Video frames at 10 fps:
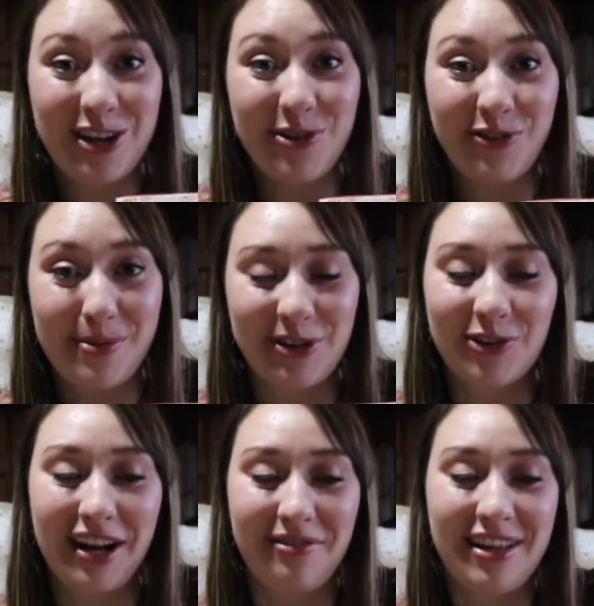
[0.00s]
you from your
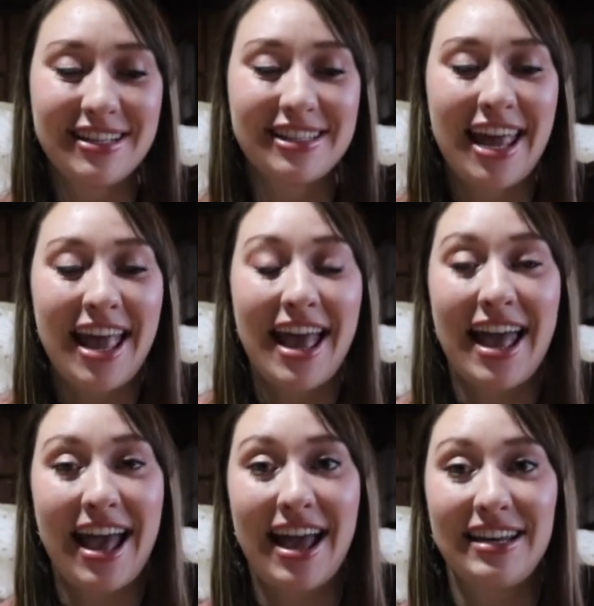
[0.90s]
cravings
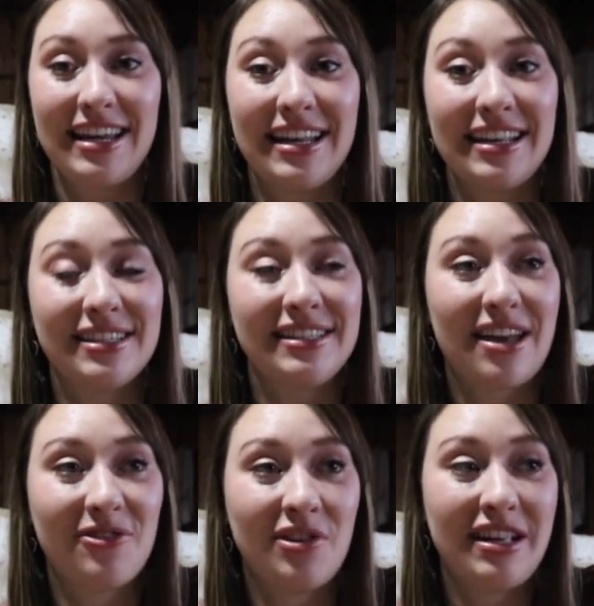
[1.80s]
and it is
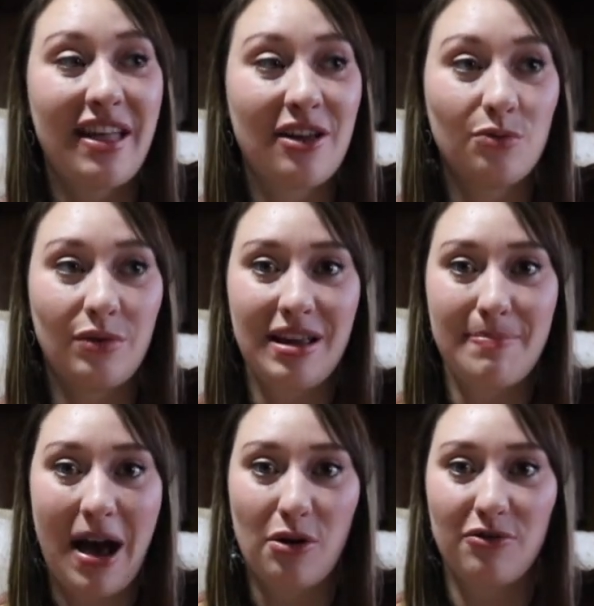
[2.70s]
definitely like really
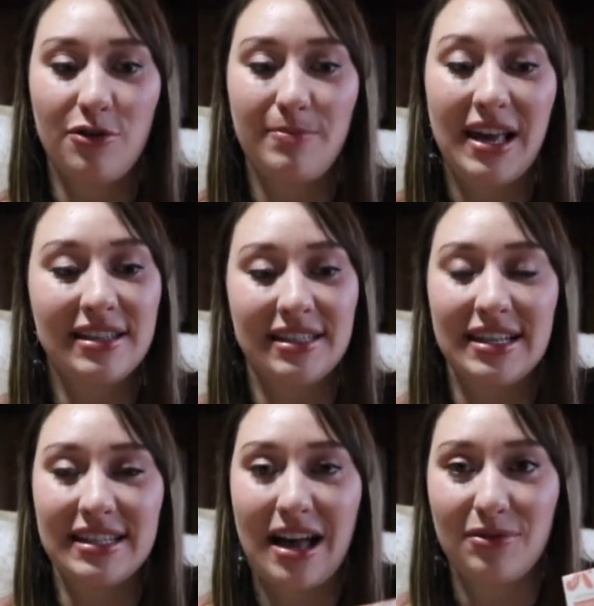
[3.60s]
powerful because it
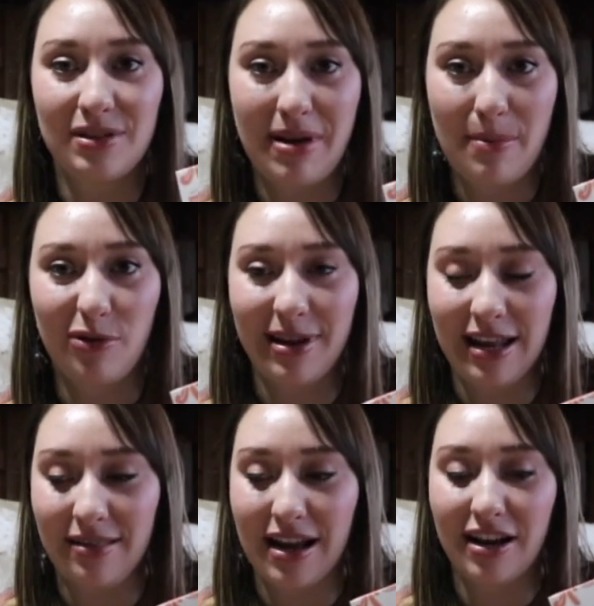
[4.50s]
does have some peppermint
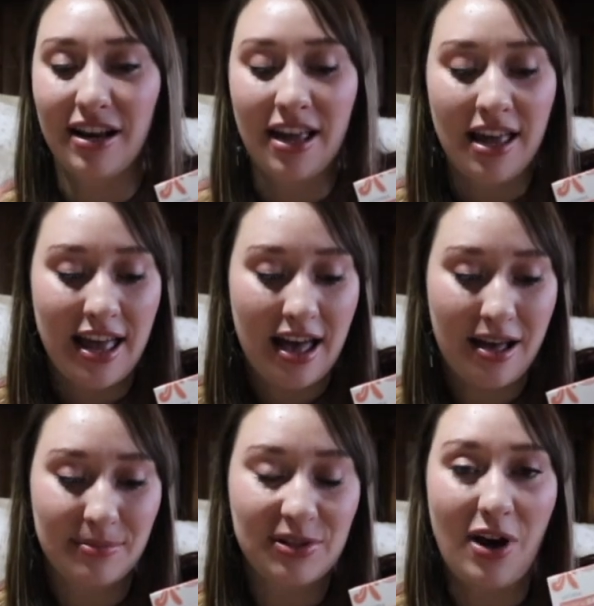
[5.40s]
in there.
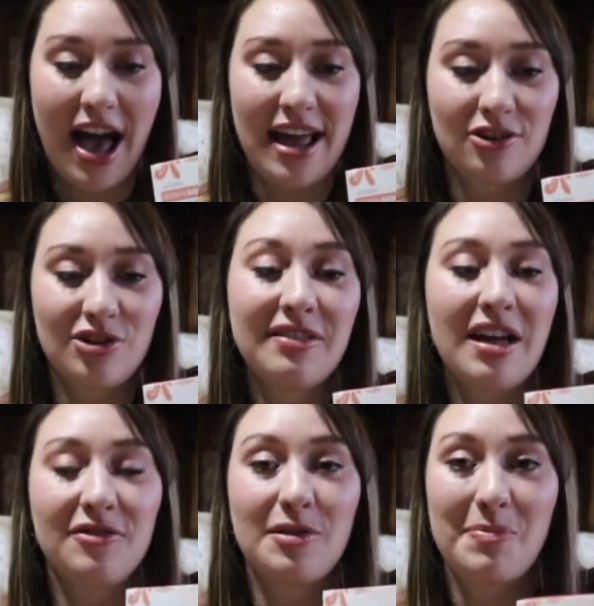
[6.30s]
Um, so I actually
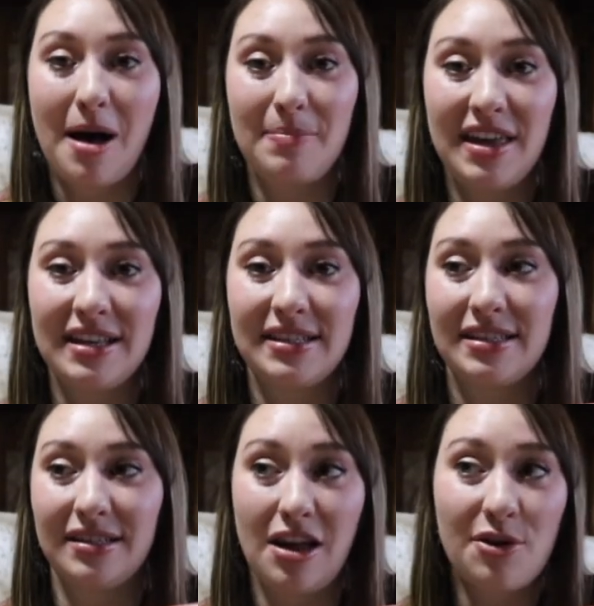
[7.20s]
love to pop
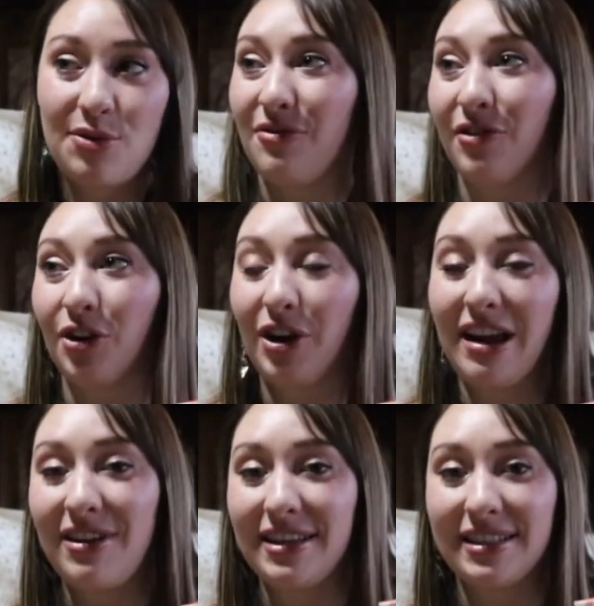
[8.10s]
this not only for
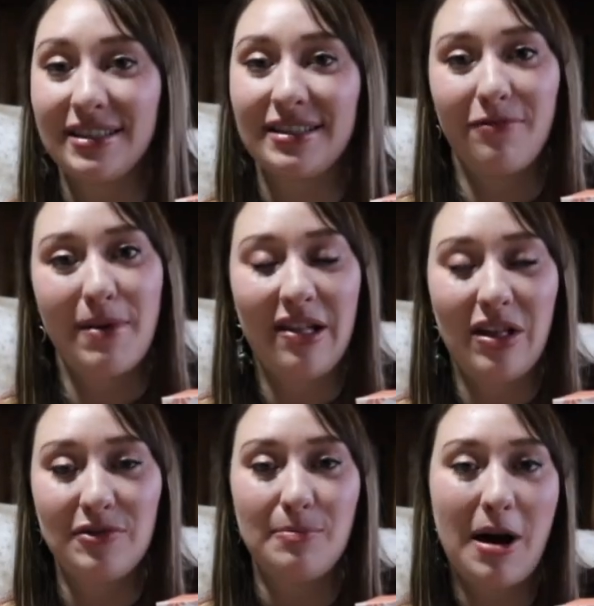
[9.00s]
cravings and stuff, but I
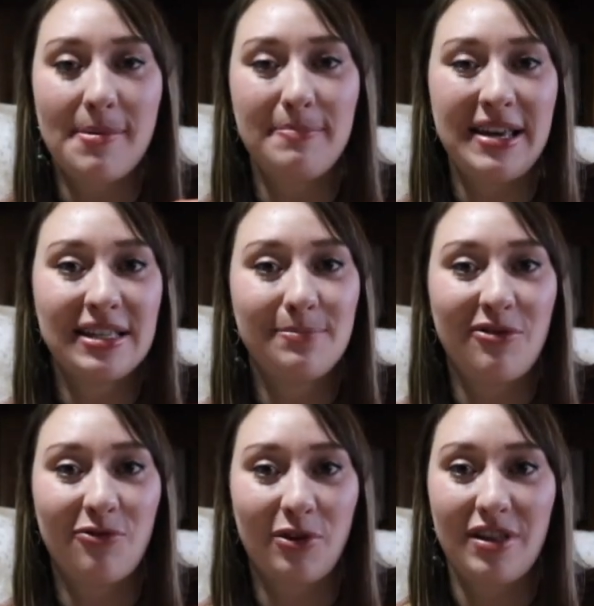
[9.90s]
love to pop a piece
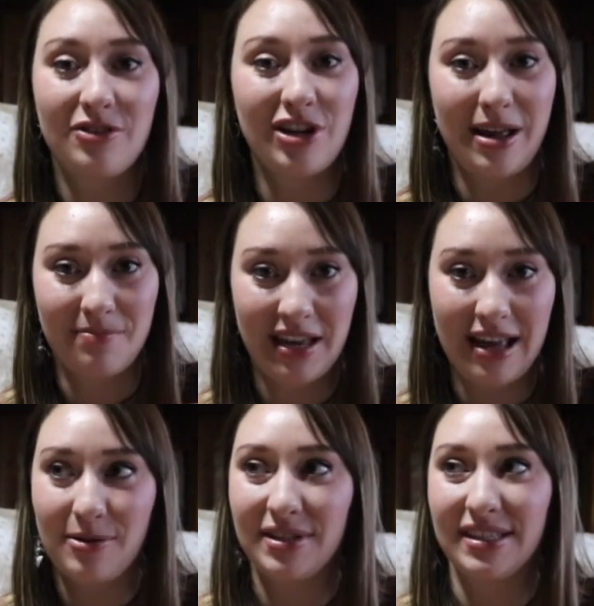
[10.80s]
before the gym. Like
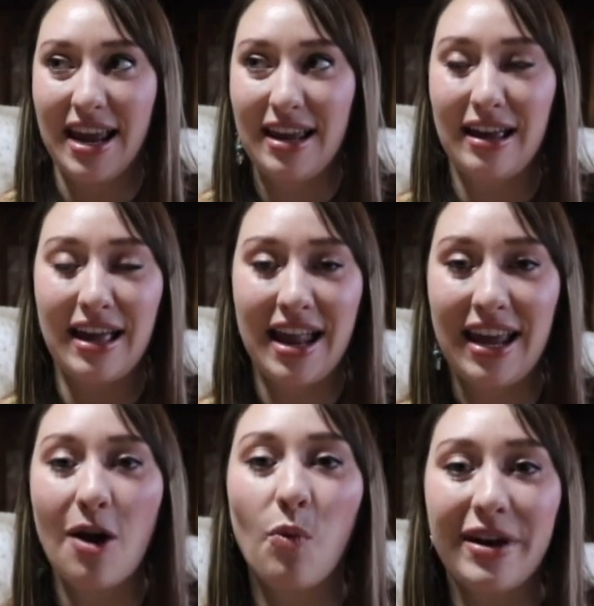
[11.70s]
I was saying, I kind of
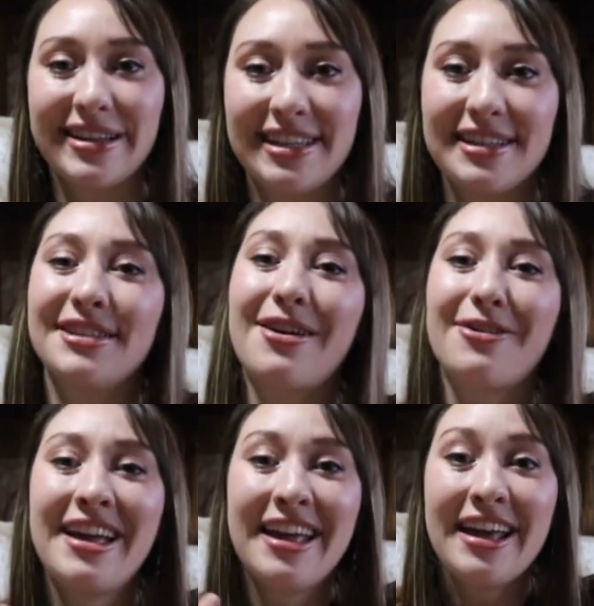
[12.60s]
get wheezy.
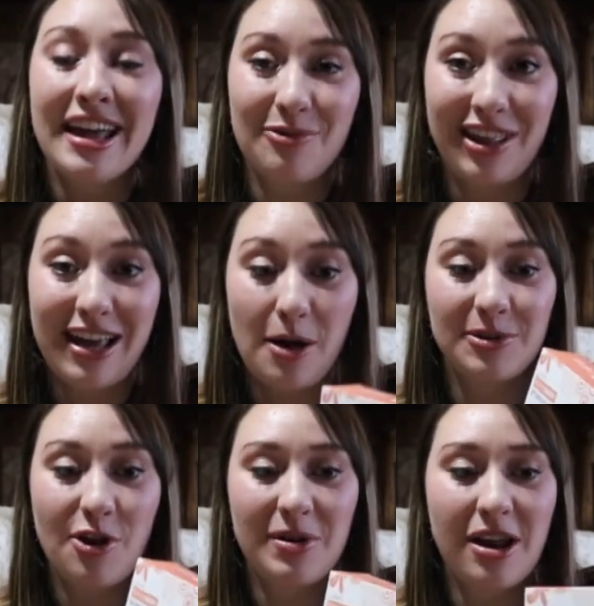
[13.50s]
So it really
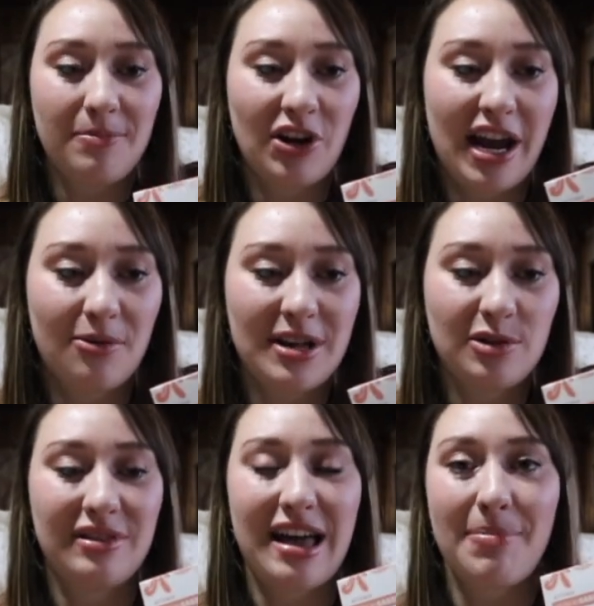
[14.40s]
helps open up your airways
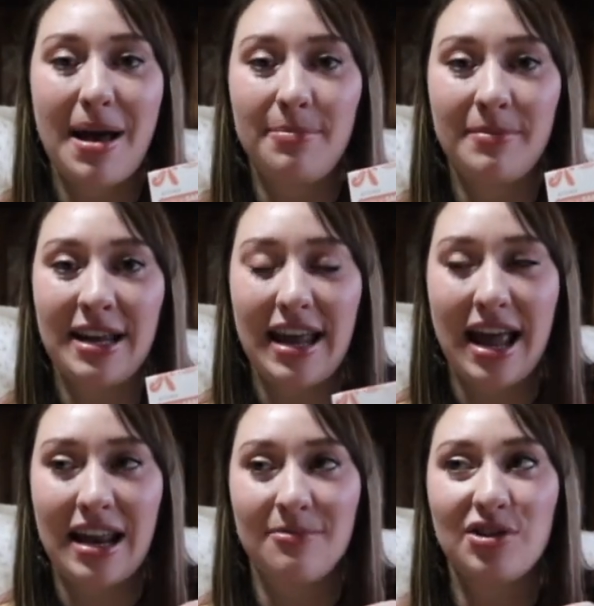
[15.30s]
with that peppermint.
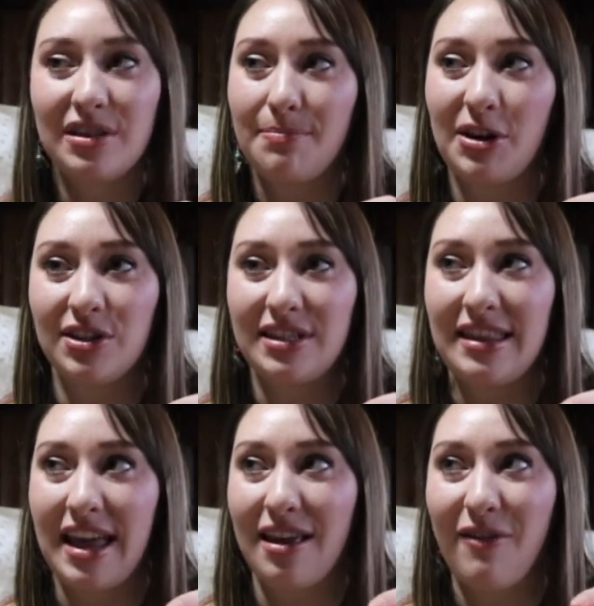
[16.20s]
And I'm just a
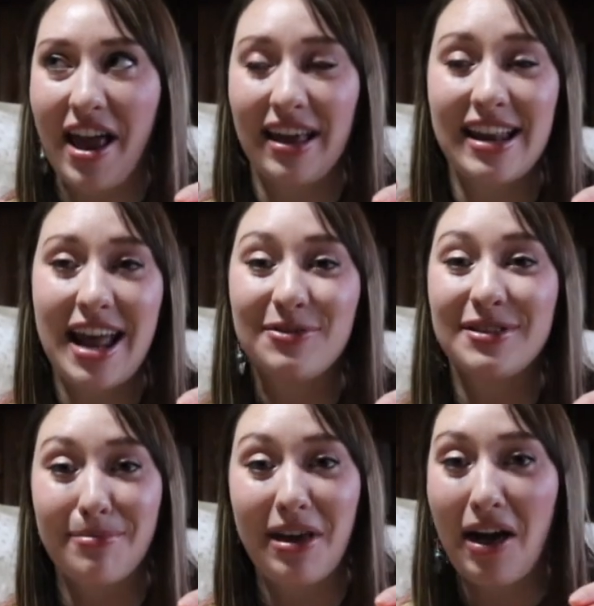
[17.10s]
person that if I can have
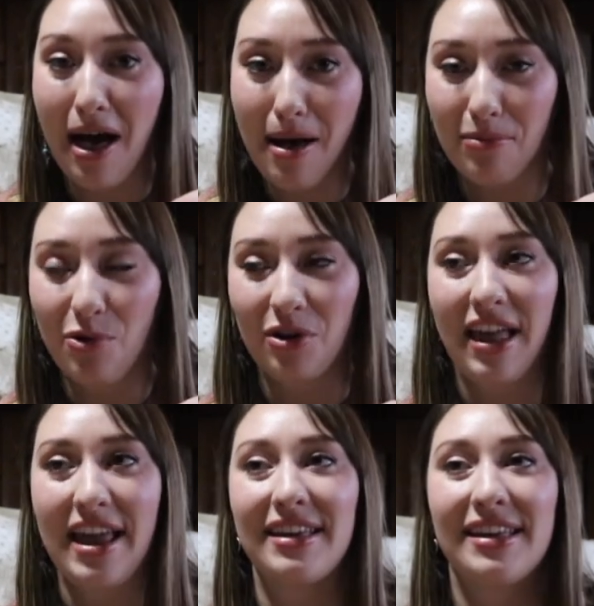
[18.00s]
some gum or
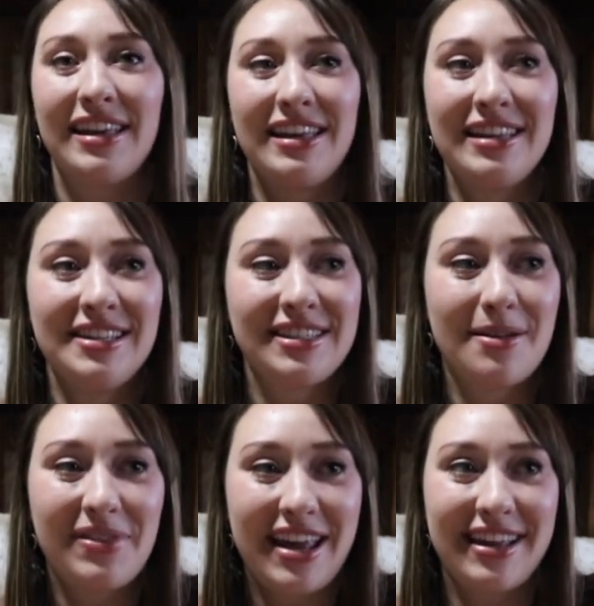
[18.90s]
like
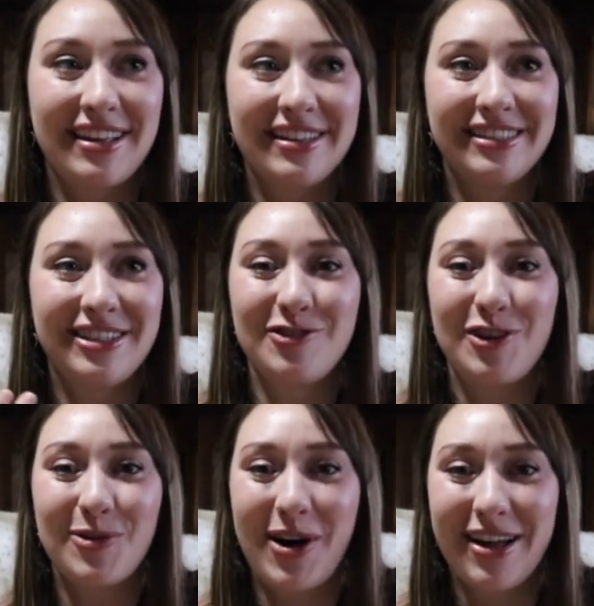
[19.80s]
something to
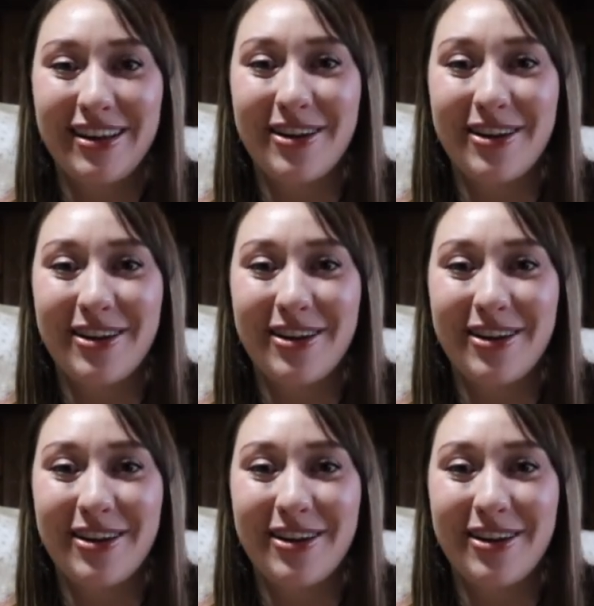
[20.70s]
chew on